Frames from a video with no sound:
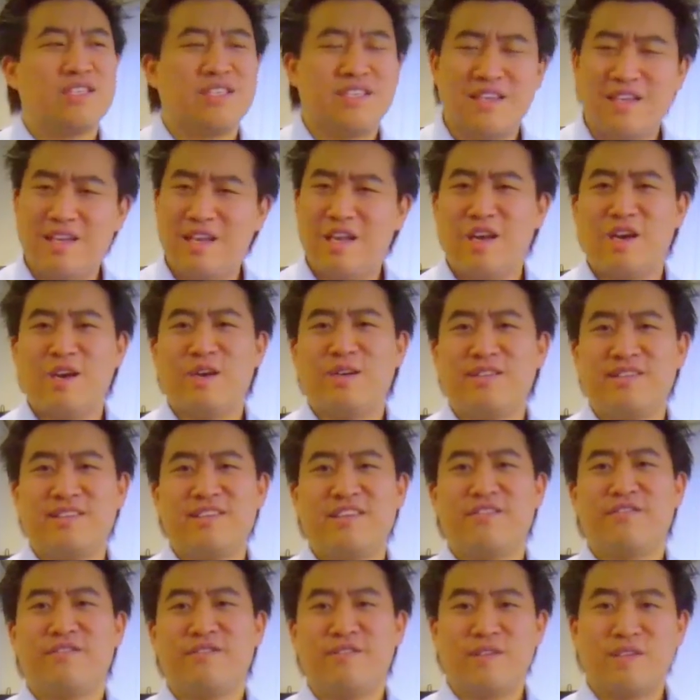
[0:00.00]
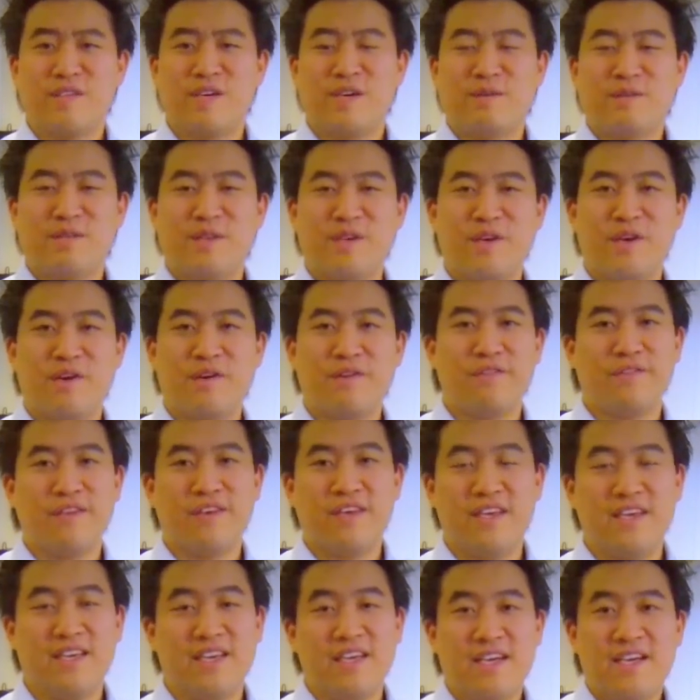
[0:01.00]
and loads of different types of
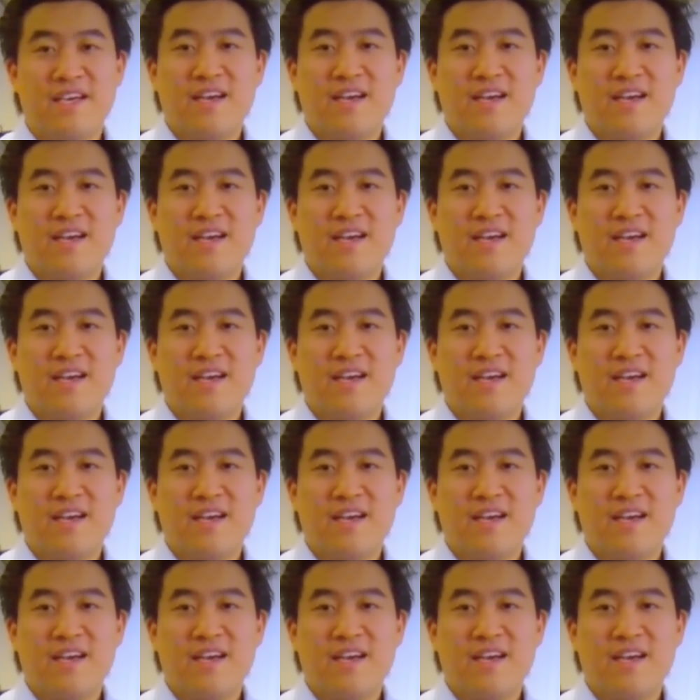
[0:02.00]
coffee.